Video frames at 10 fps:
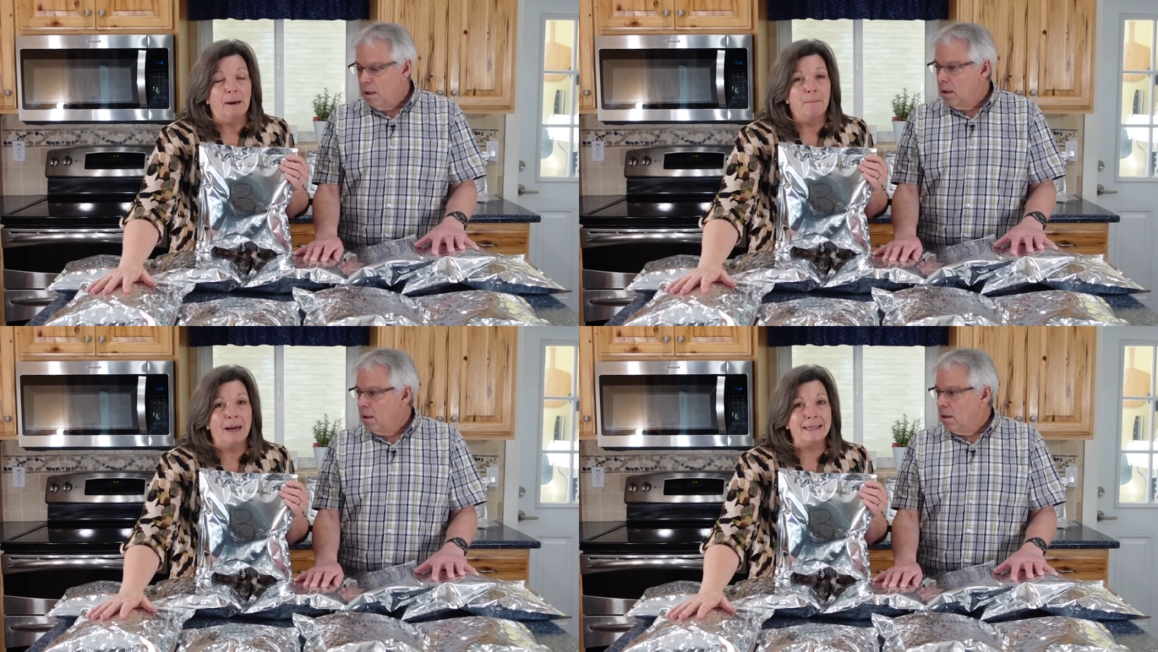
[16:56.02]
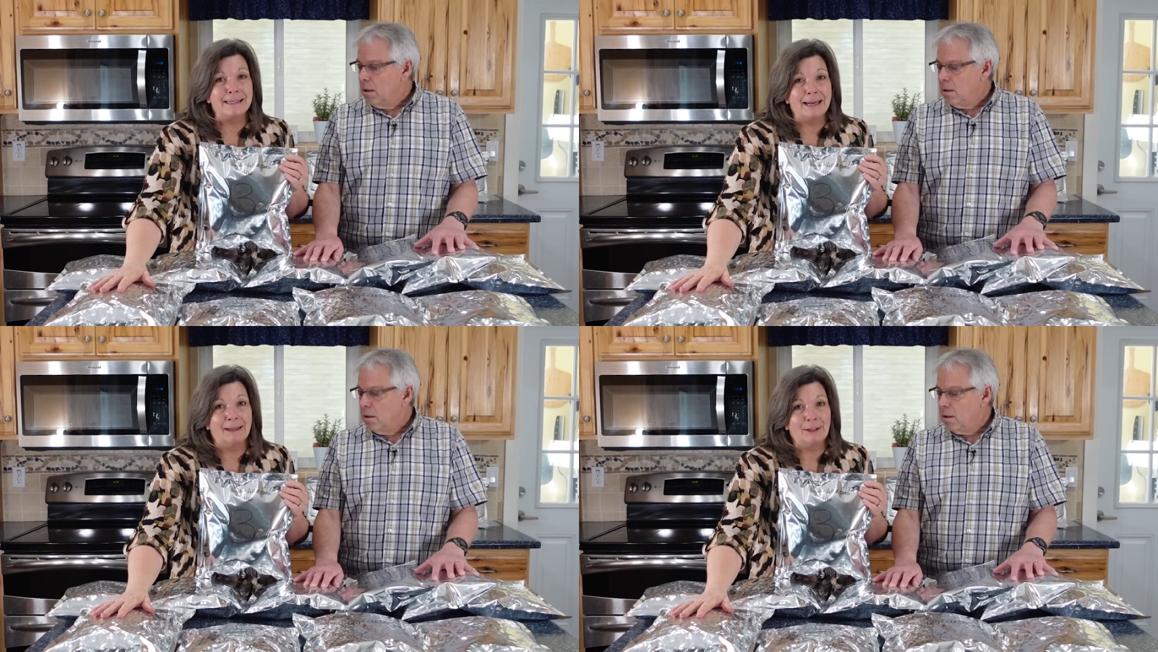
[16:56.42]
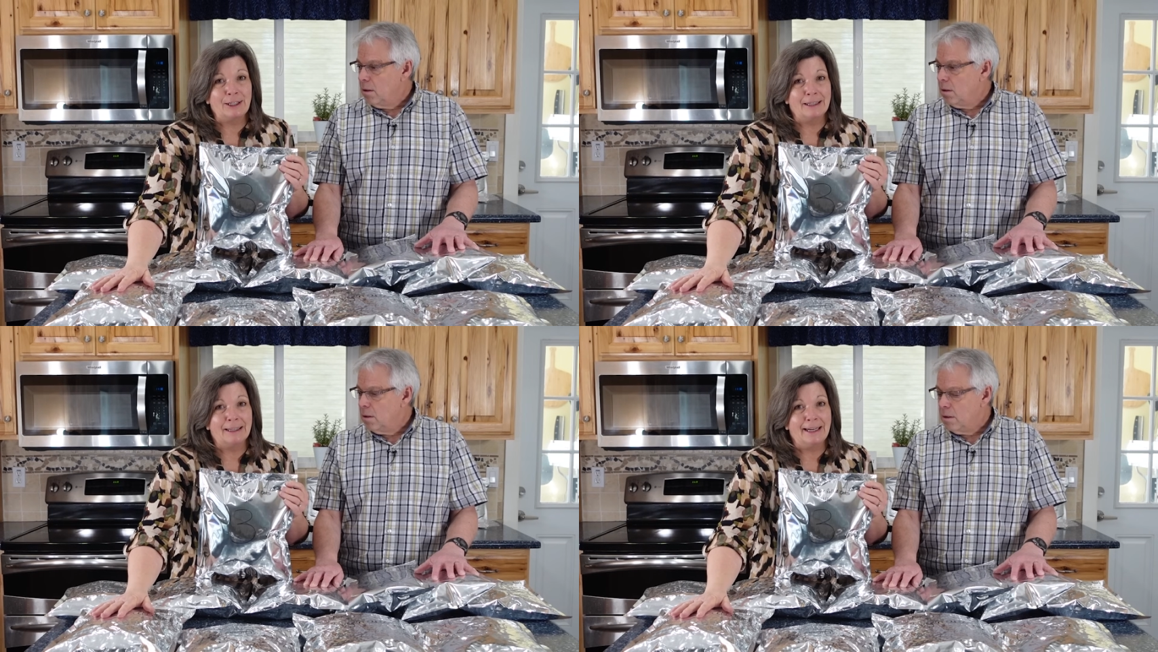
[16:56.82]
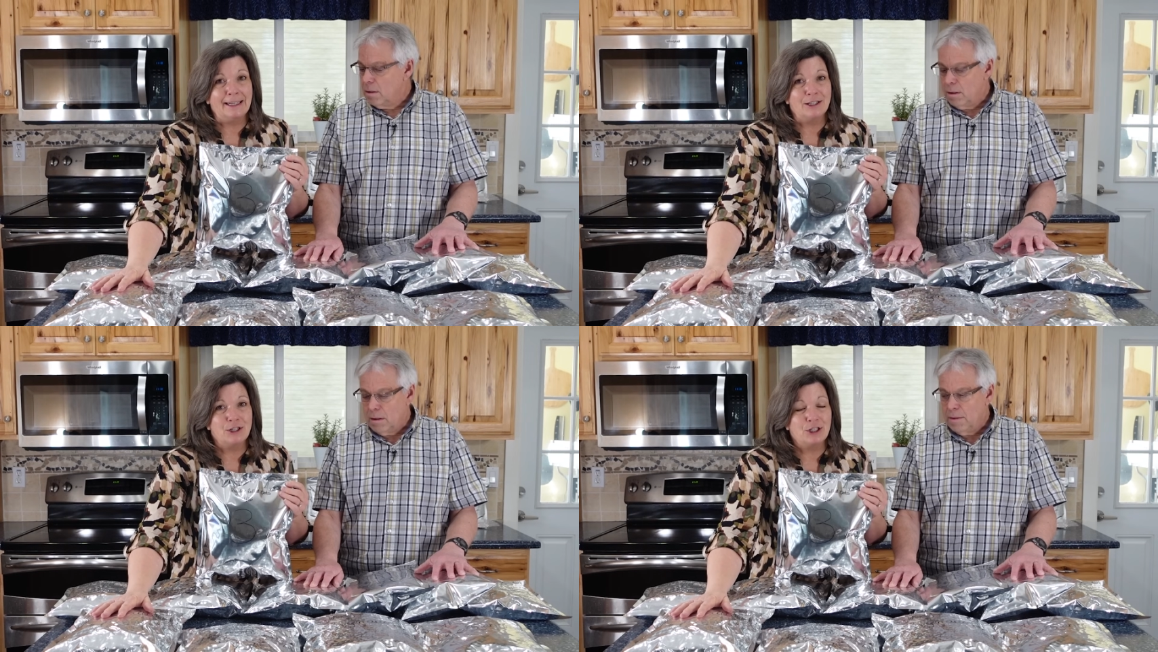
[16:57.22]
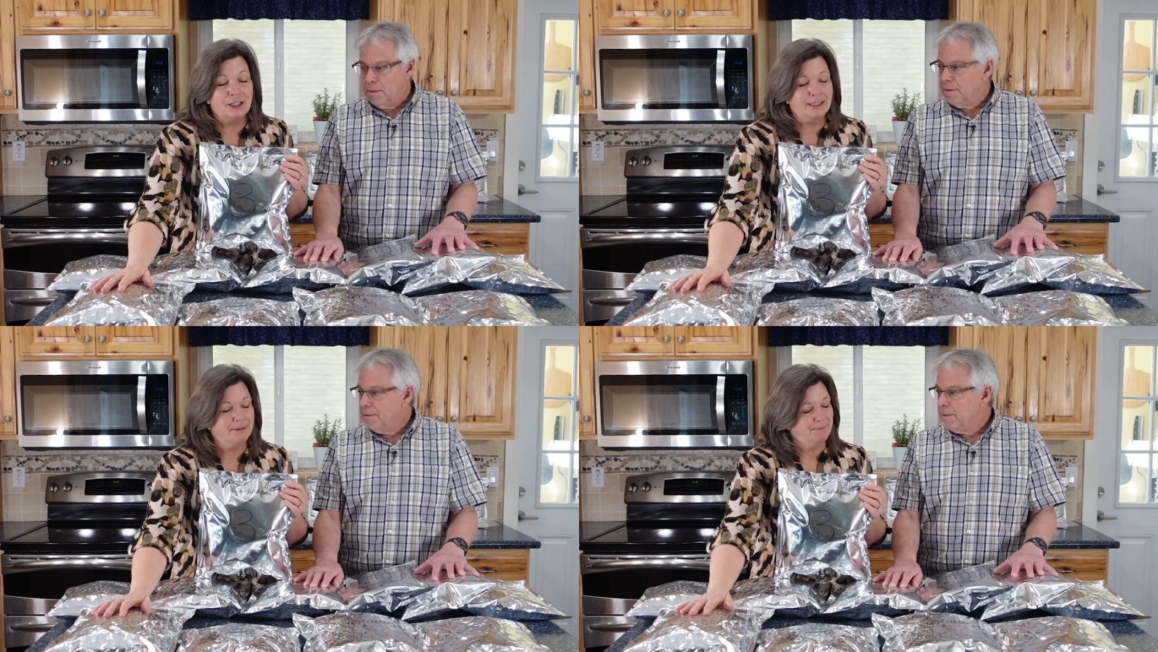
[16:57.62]
Speaker 1: mine's not looking like it
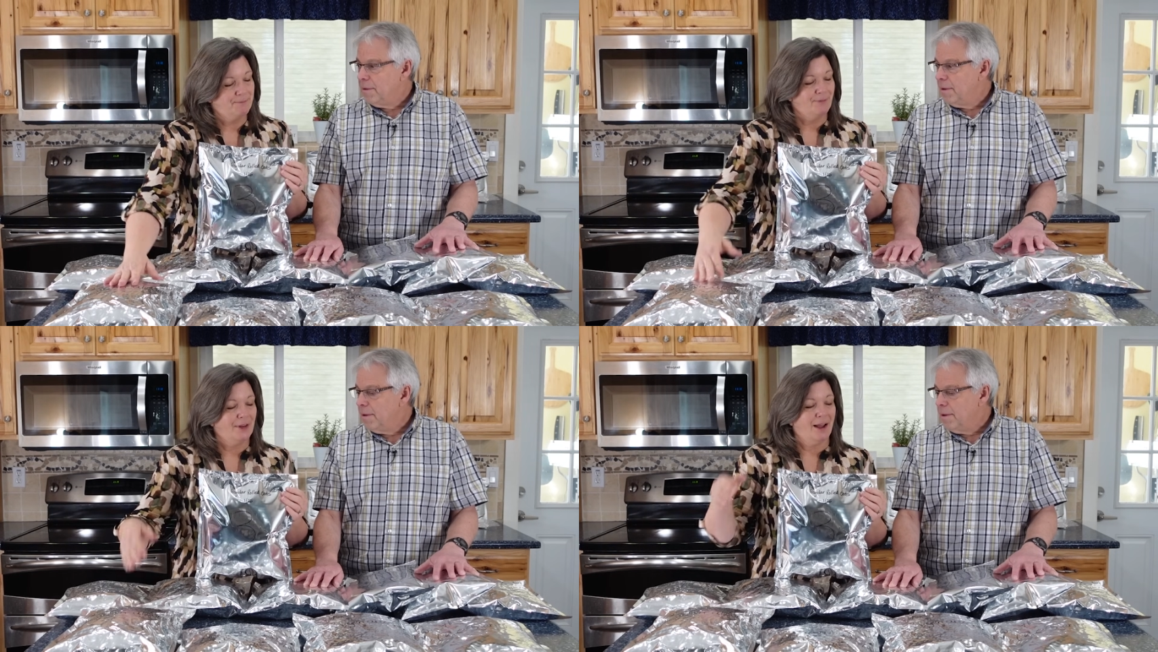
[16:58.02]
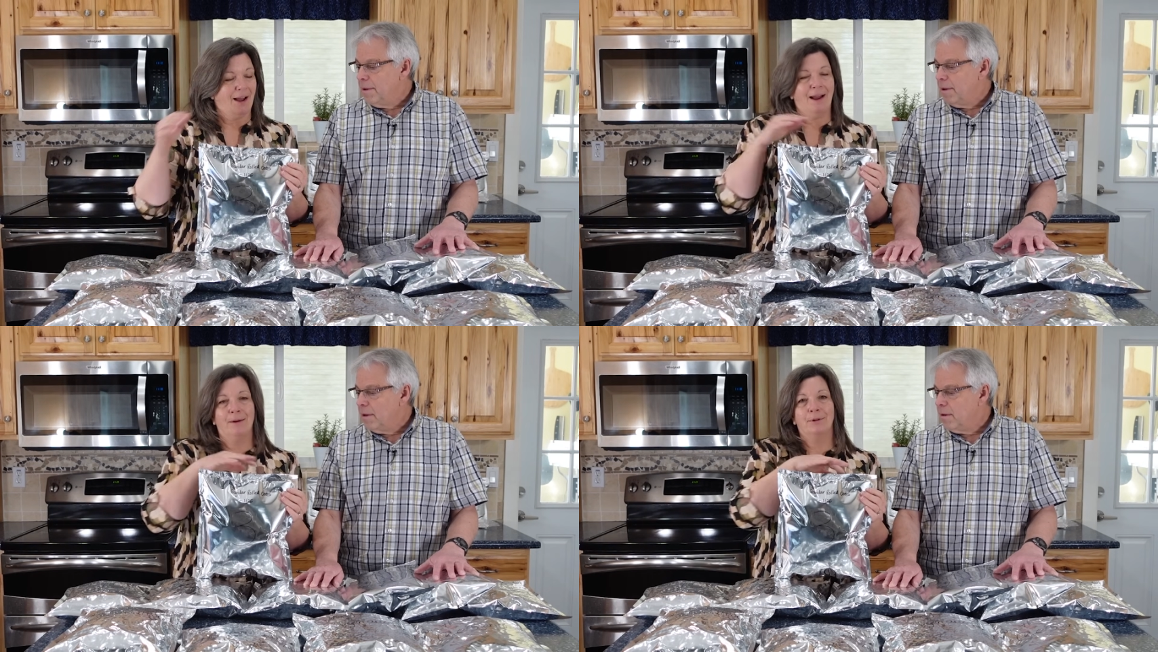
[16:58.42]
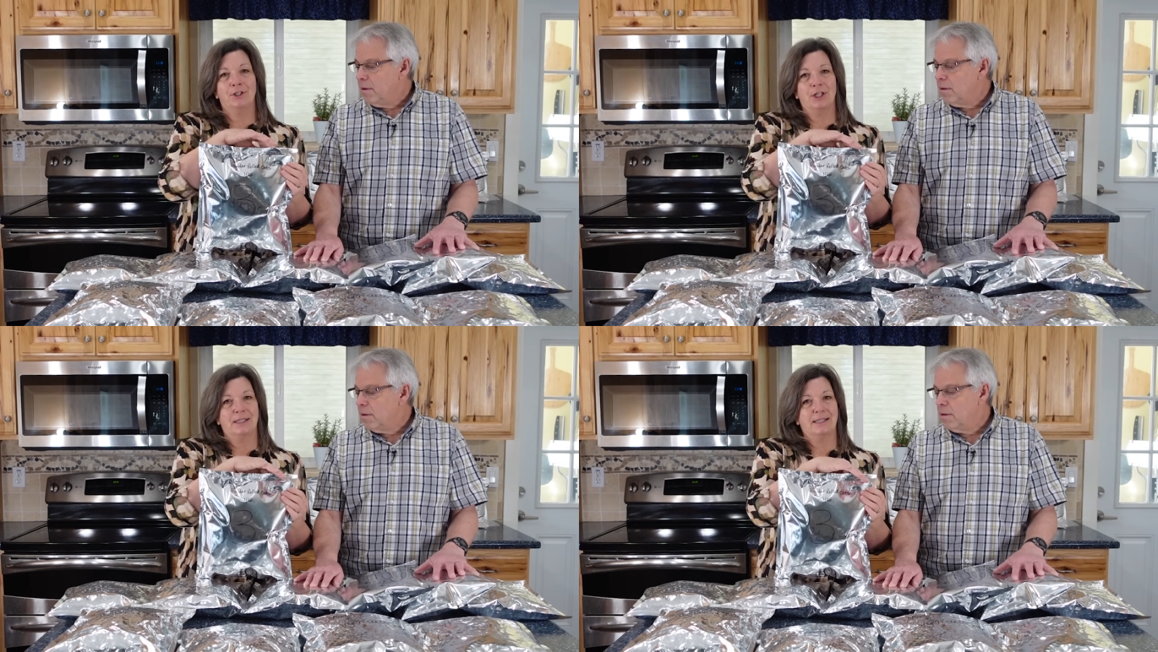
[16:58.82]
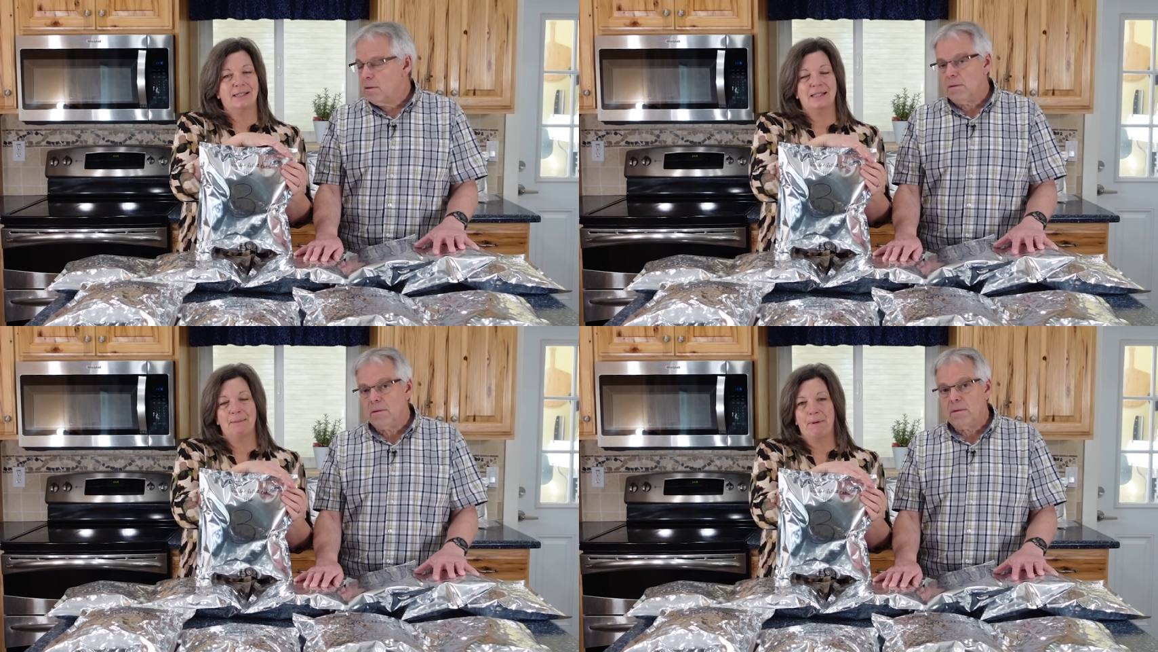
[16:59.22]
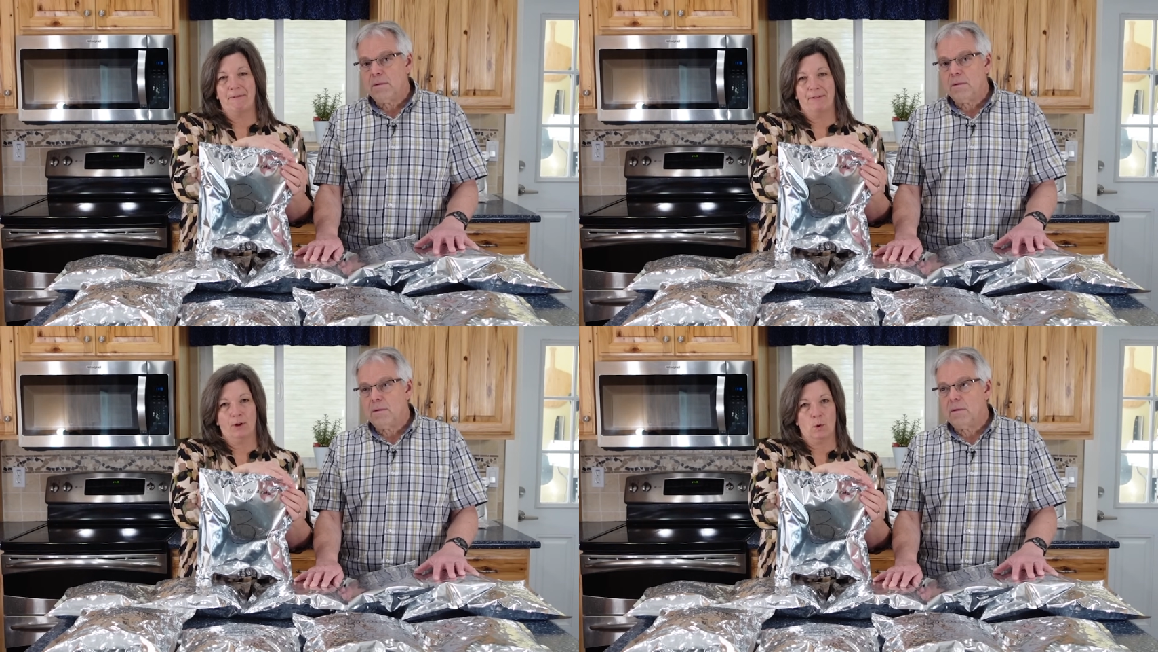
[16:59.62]
should. I would just snip off the